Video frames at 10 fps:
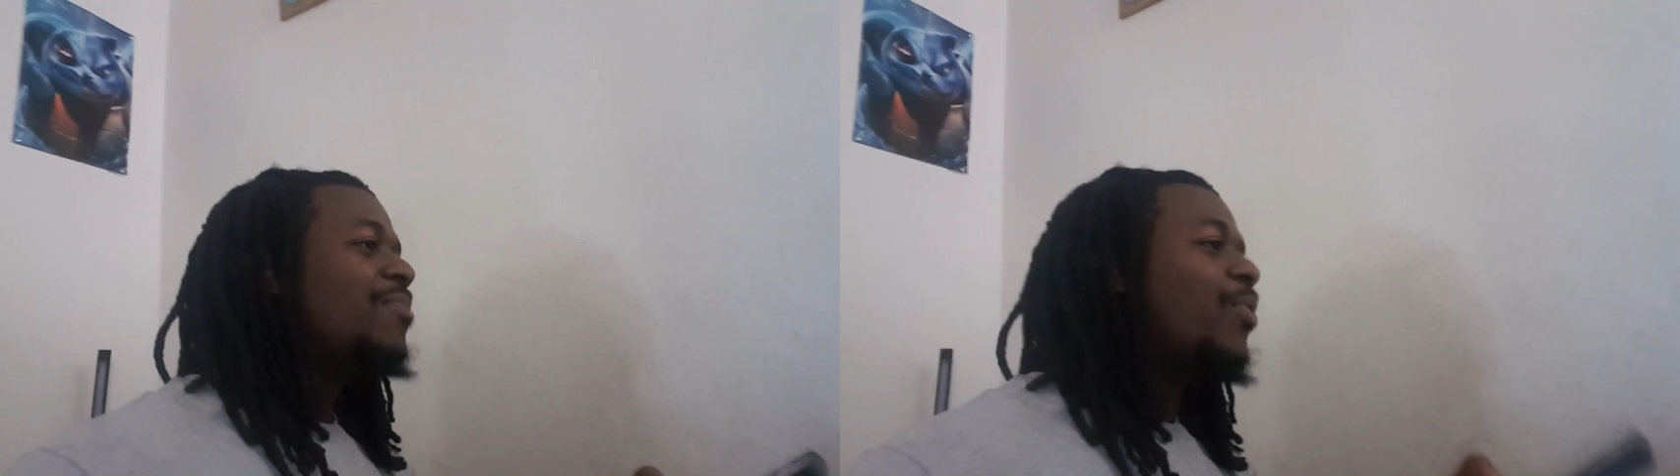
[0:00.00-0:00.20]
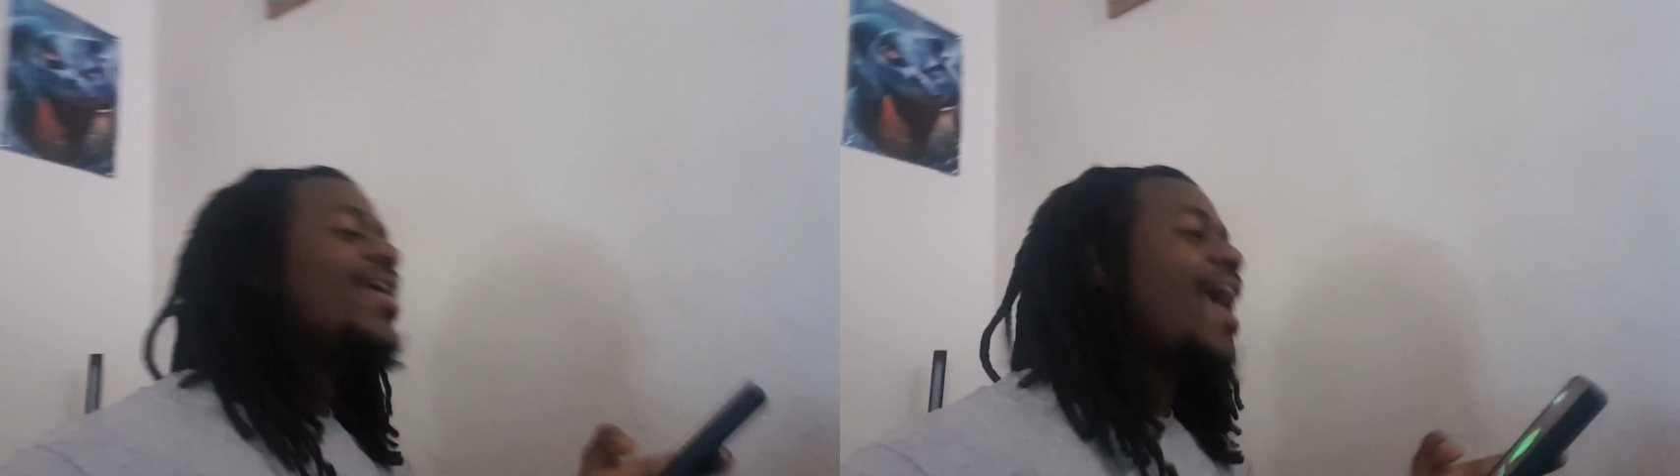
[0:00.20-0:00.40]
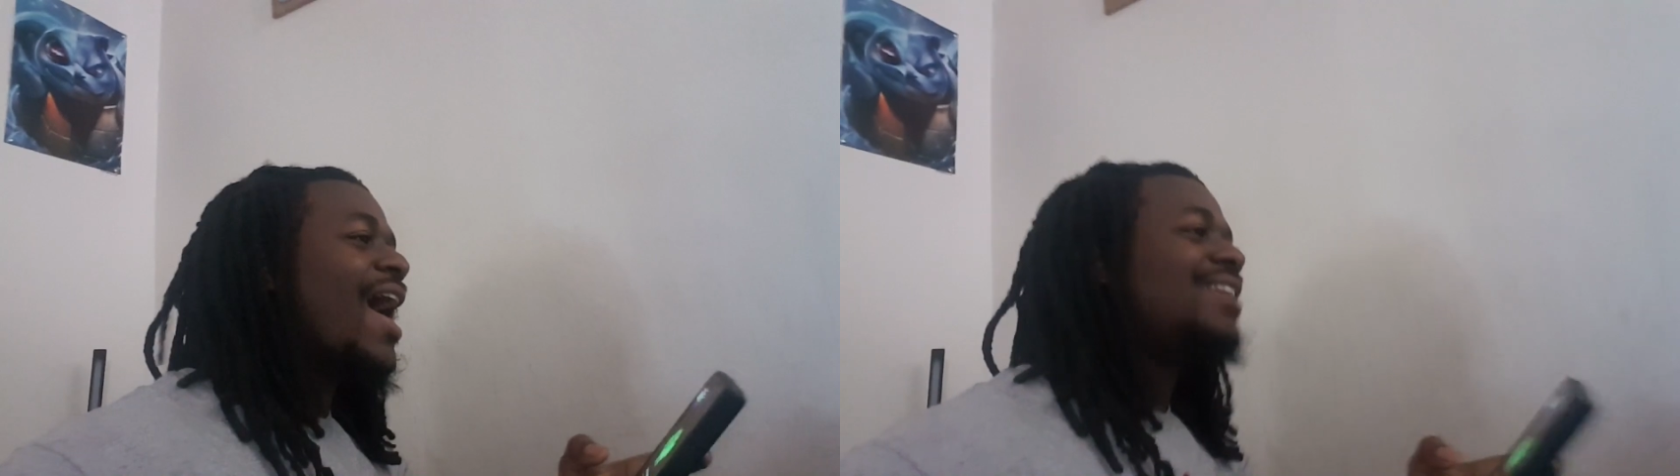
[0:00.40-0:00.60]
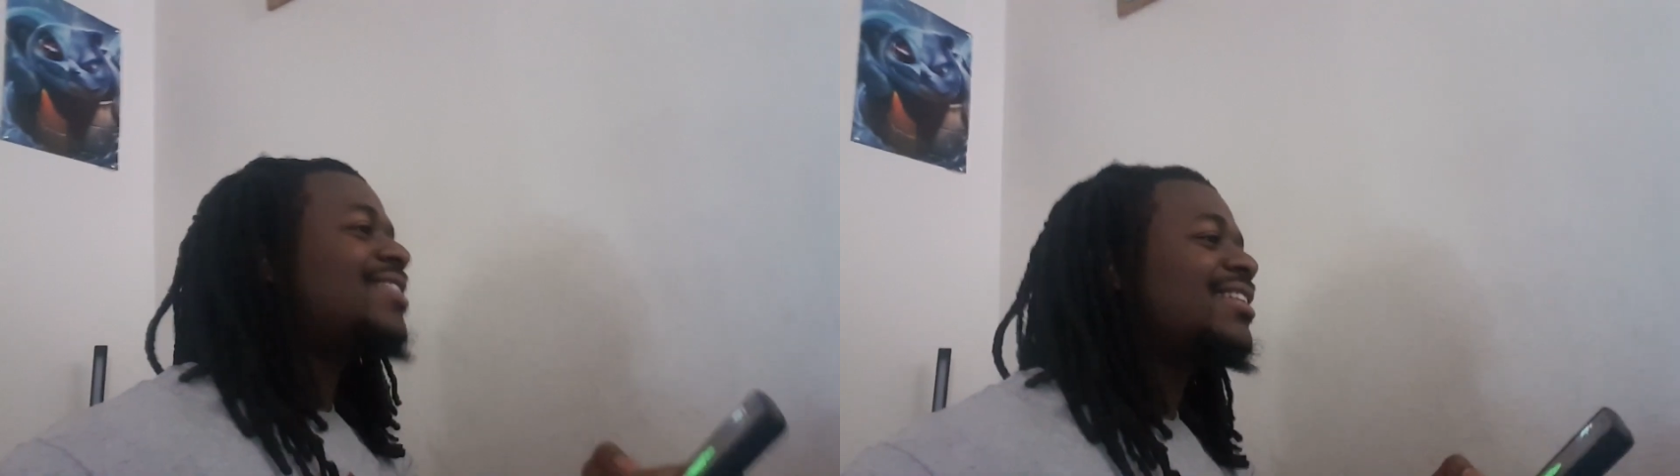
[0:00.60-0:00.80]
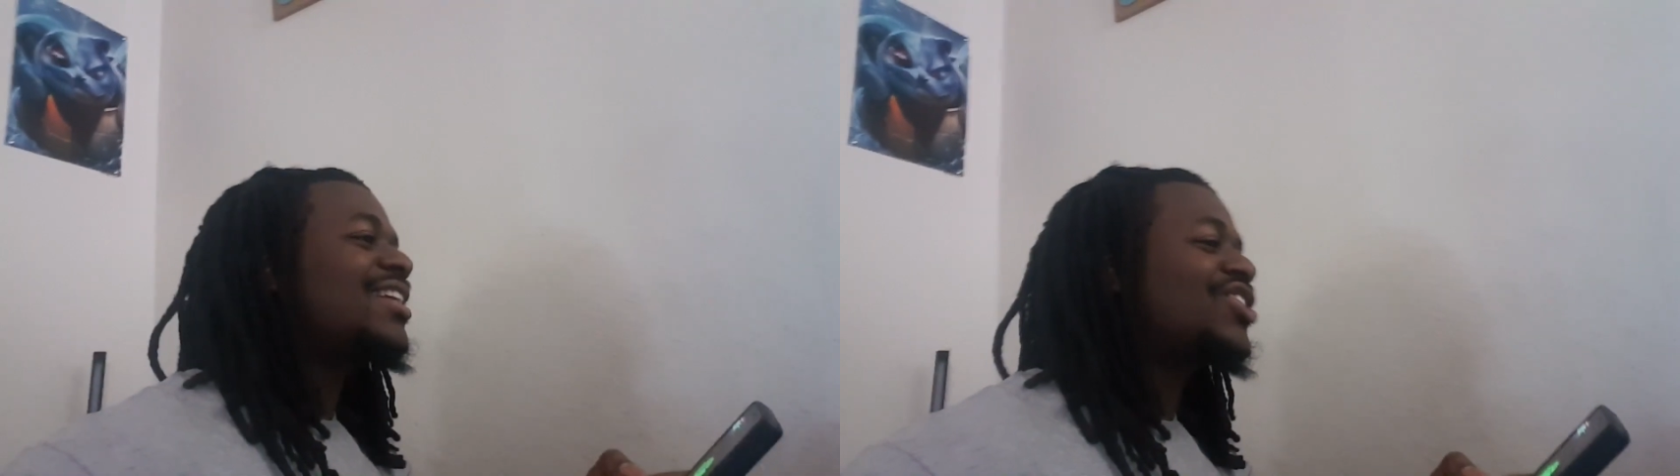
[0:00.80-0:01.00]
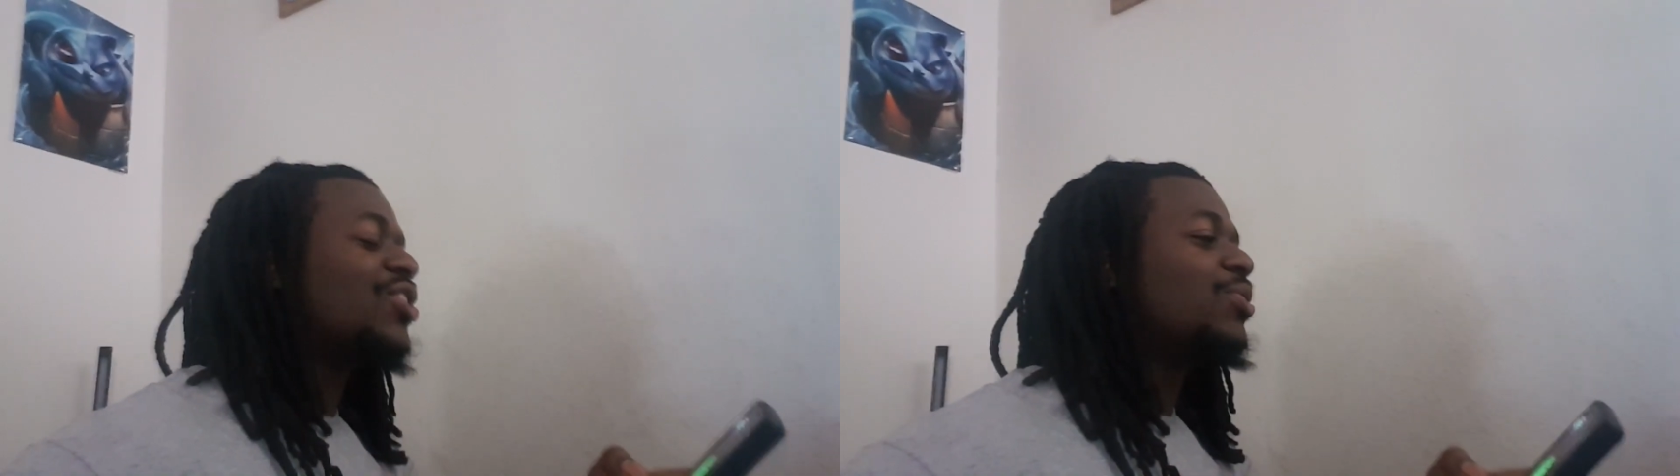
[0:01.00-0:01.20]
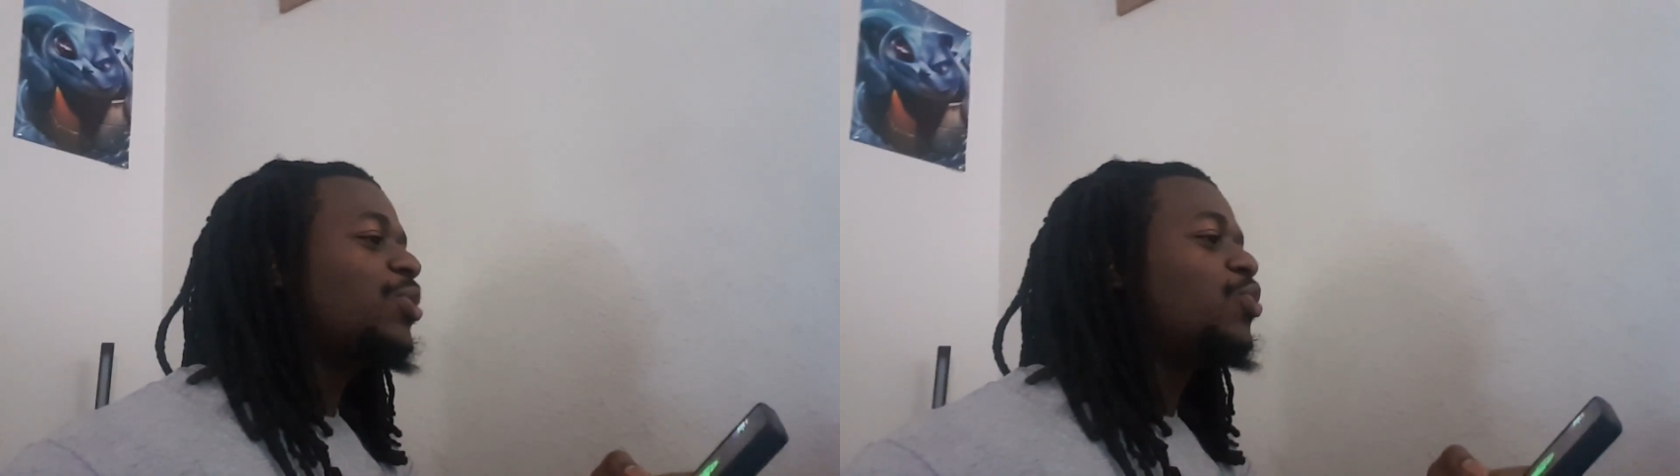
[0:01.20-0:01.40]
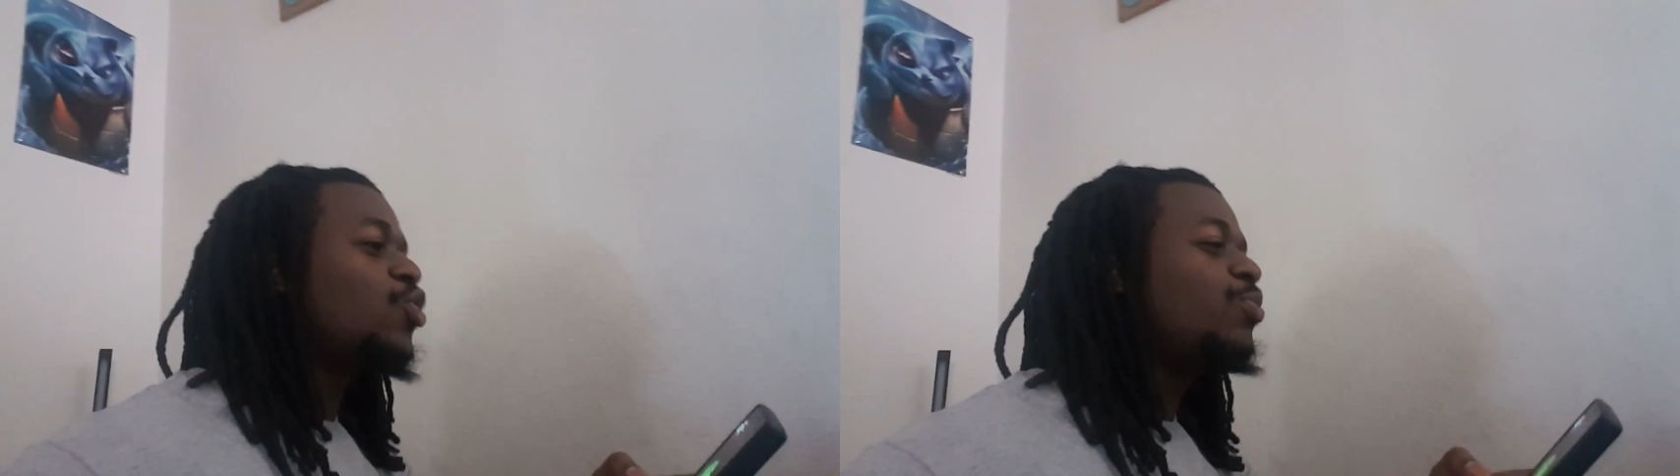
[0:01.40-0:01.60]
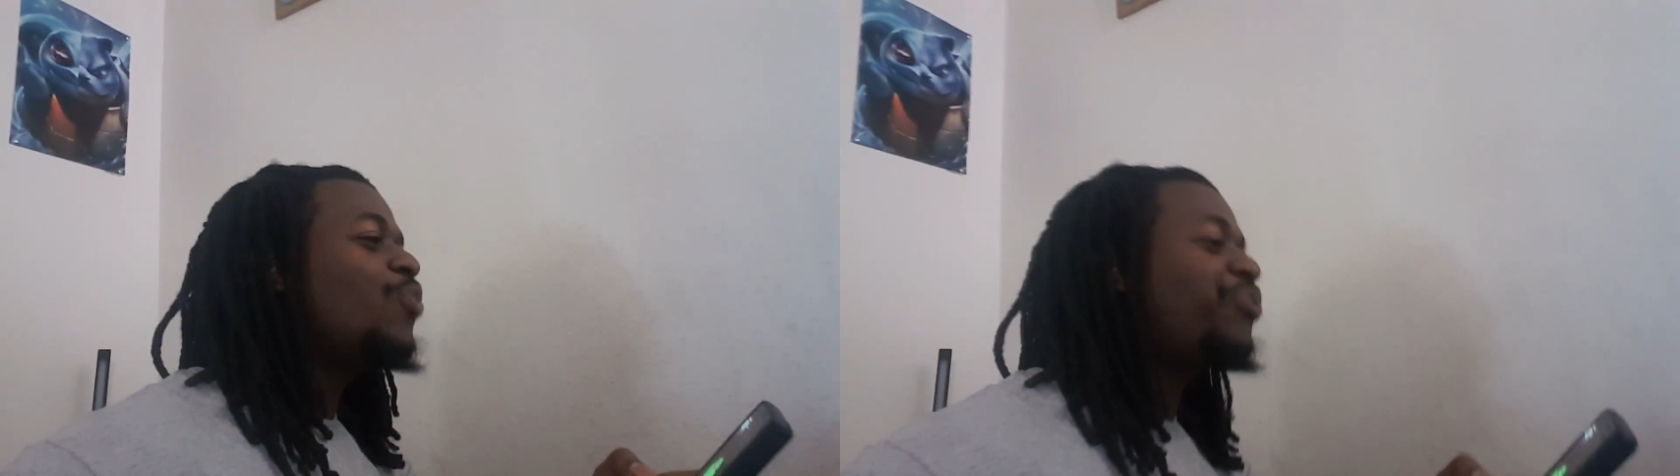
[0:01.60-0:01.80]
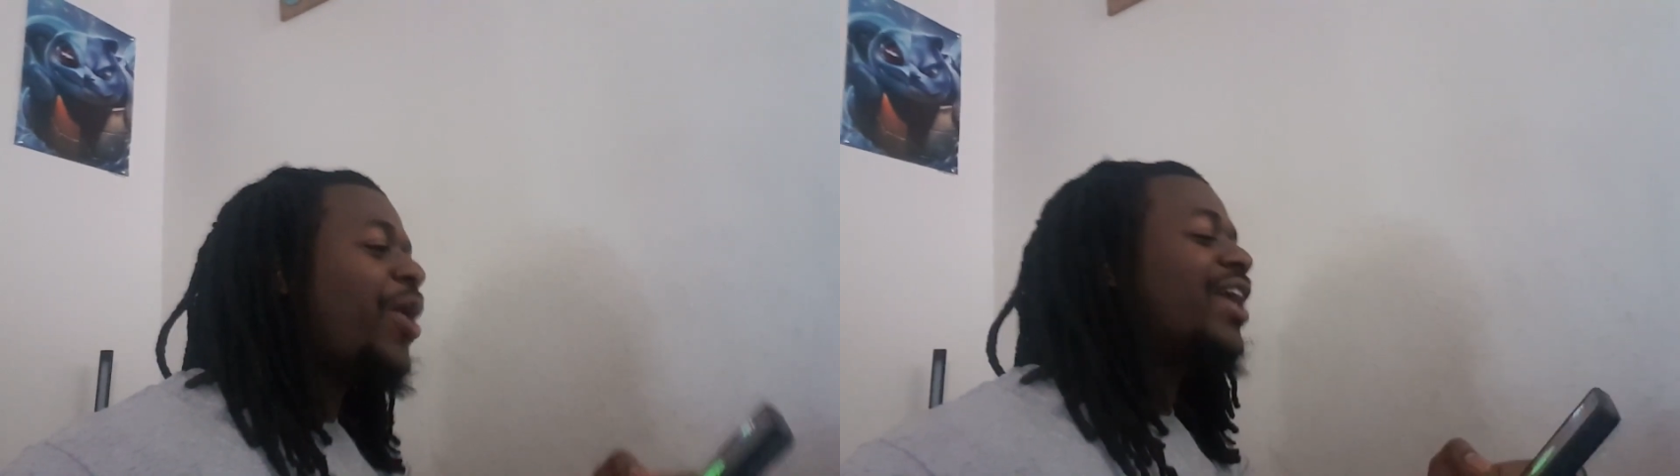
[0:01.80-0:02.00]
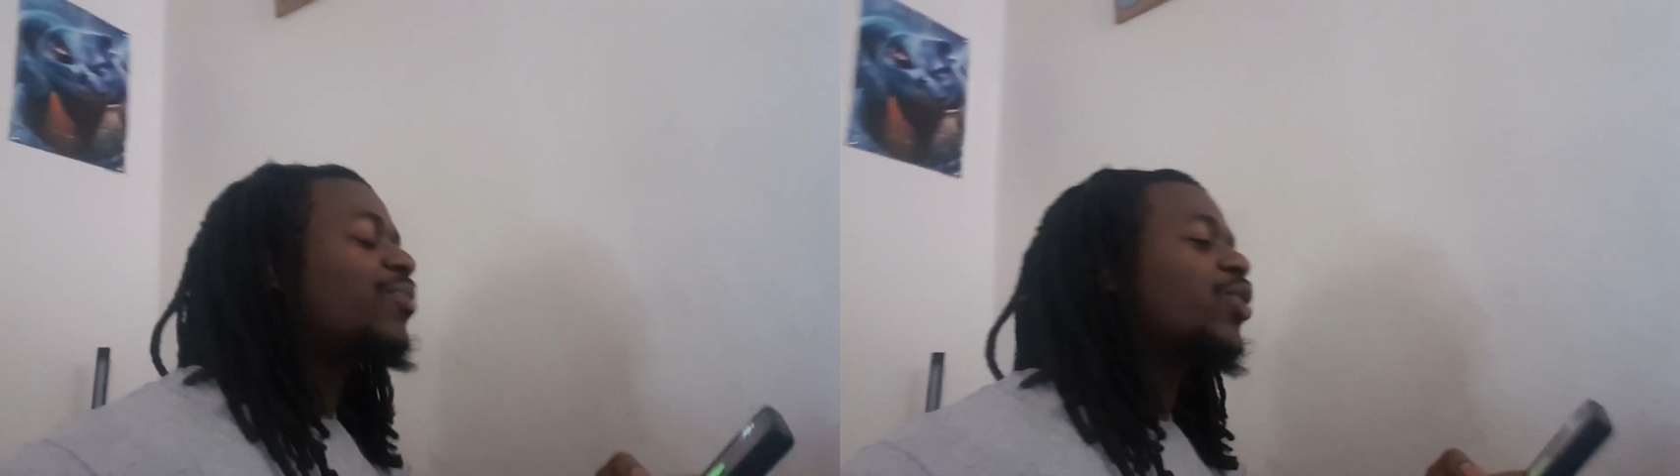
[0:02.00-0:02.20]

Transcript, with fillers: boy, yeah, I said that shit on YouTube. You fucking